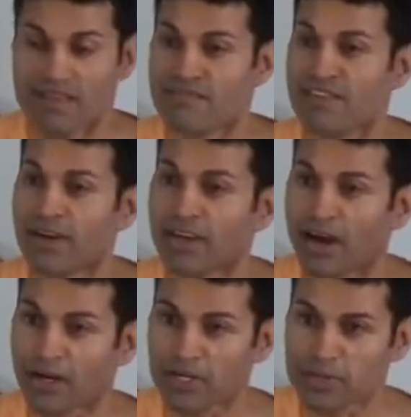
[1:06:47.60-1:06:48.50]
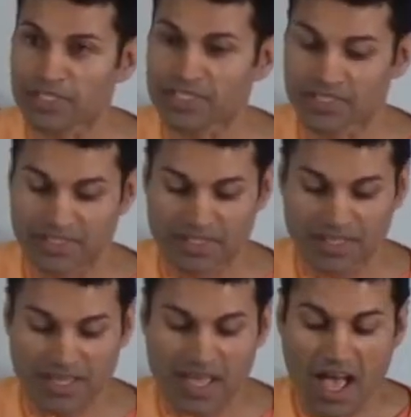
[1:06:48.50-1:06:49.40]
Very arduous,
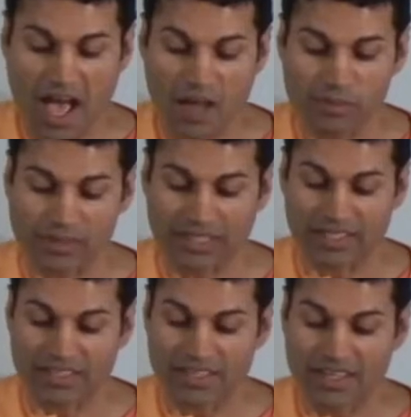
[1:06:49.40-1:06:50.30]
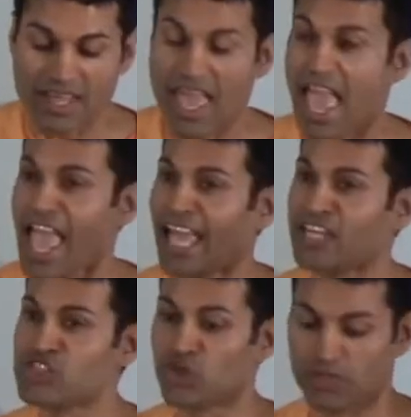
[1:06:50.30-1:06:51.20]
humbling,
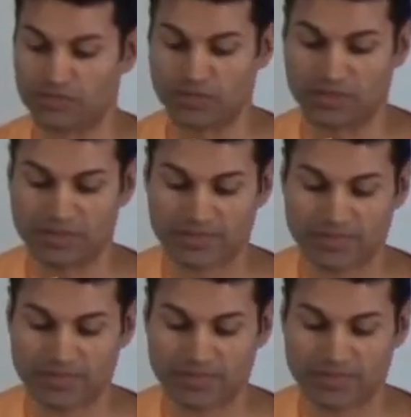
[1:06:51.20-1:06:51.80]
and joyful,